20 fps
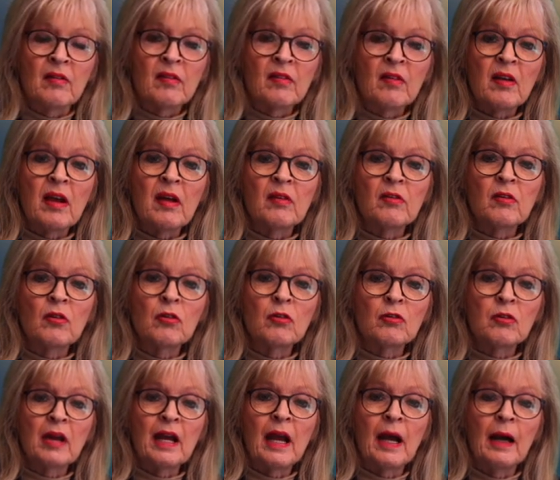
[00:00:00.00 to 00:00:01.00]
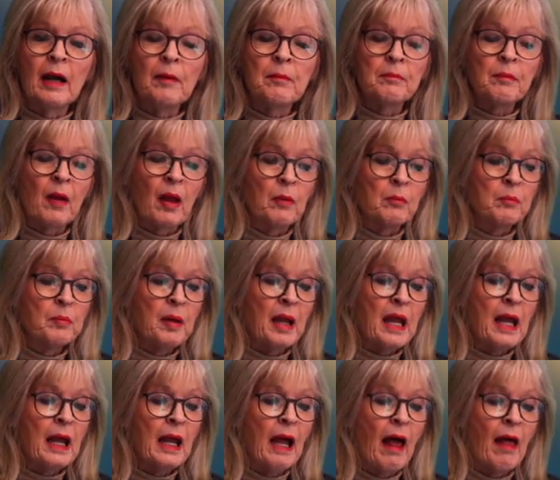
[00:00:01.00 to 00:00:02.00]
Caesarea
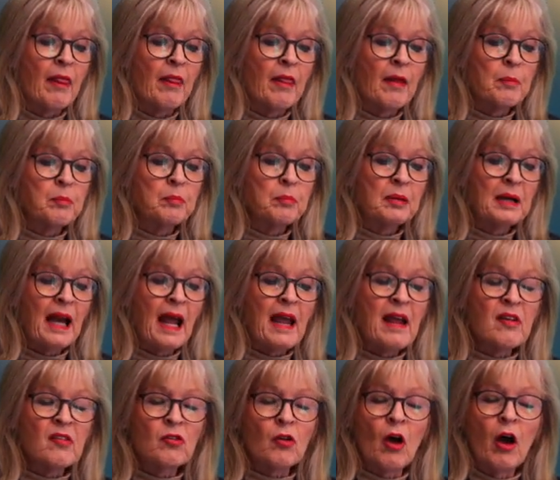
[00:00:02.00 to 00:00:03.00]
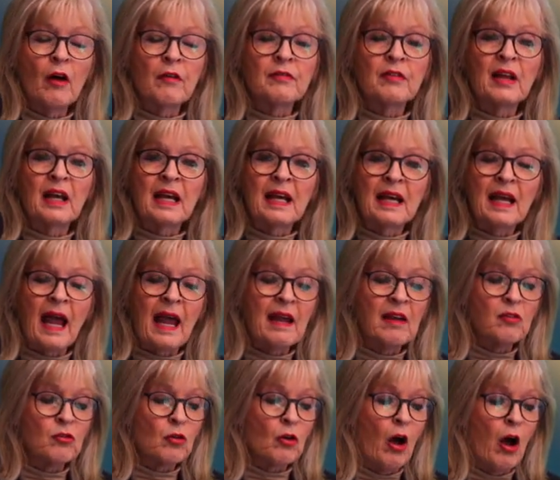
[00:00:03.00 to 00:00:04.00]
being the place of the
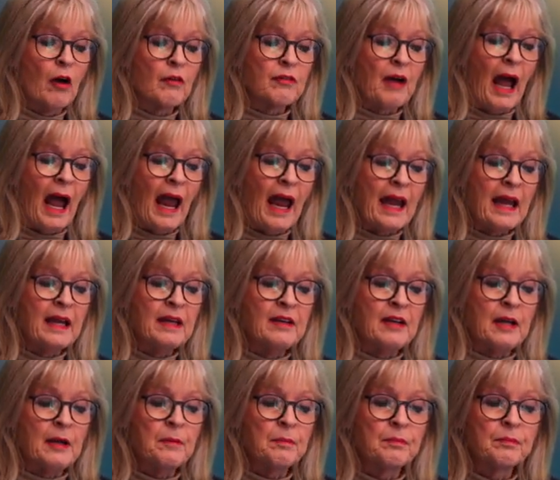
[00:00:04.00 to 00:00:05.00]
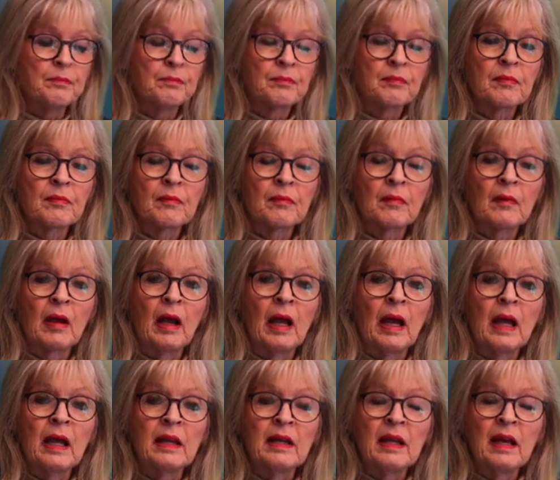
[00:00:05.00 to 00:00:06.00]
gates of Hades.
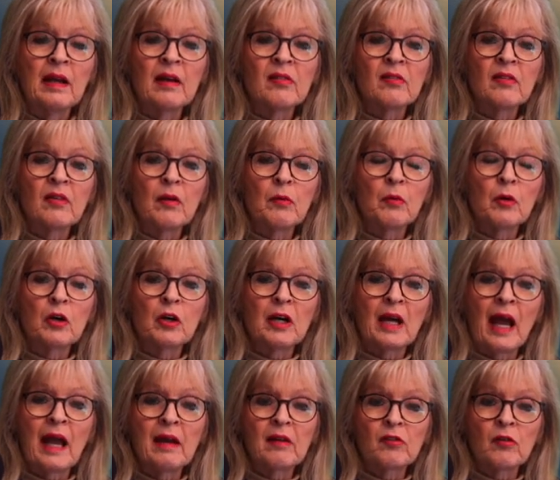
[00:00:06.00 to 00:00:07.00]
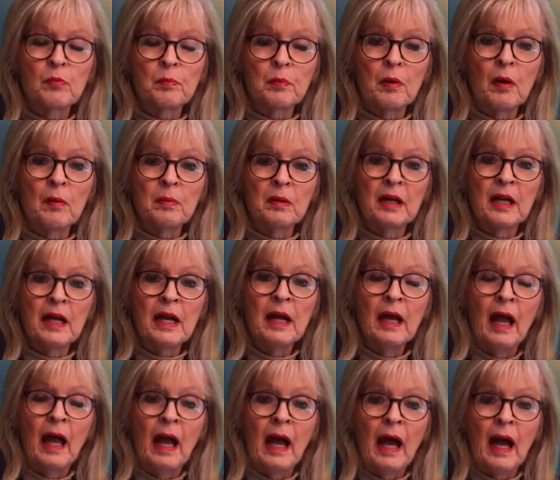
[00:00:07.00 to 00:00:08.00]
Yes, there were gates probably
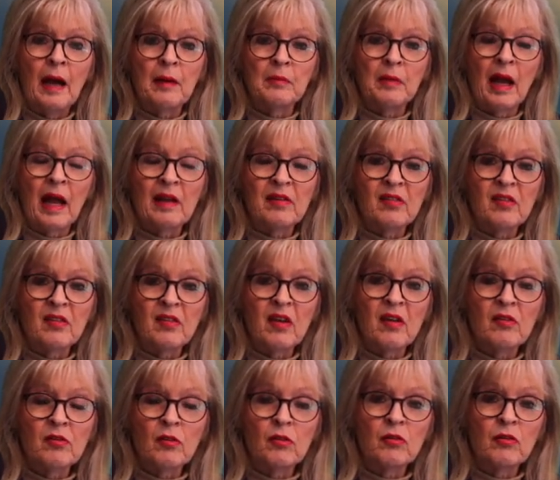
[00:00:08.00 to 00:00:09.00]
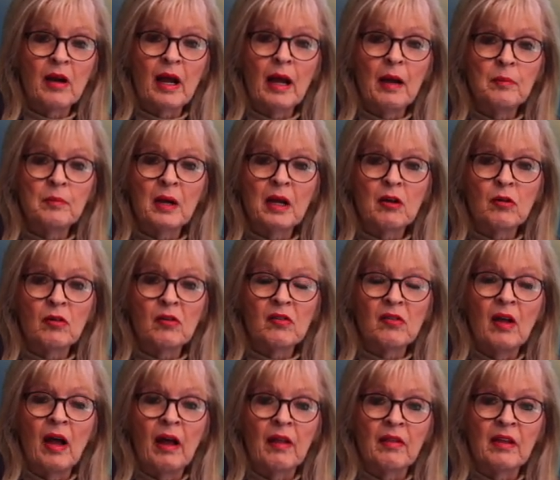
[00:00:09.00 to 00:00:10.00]
at Caesarea
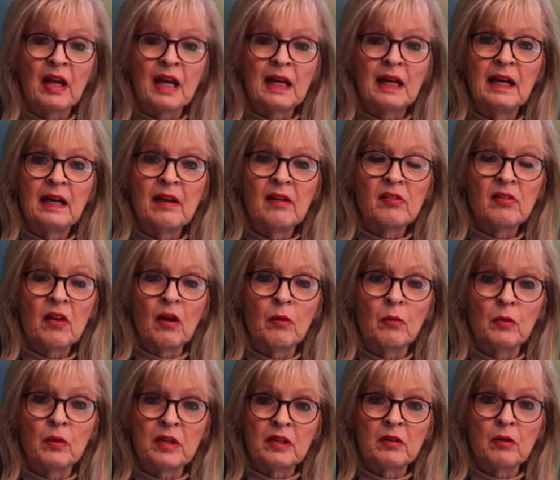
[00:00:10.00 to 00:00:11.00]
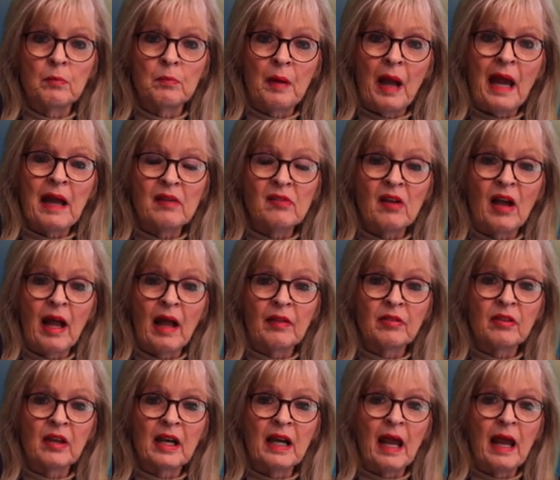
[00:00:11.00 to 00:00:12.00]
because the ecclesia would debate
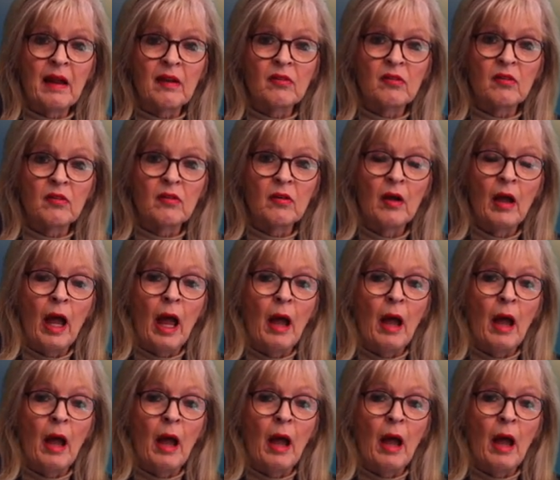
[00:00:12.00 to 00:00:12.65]
at the gates.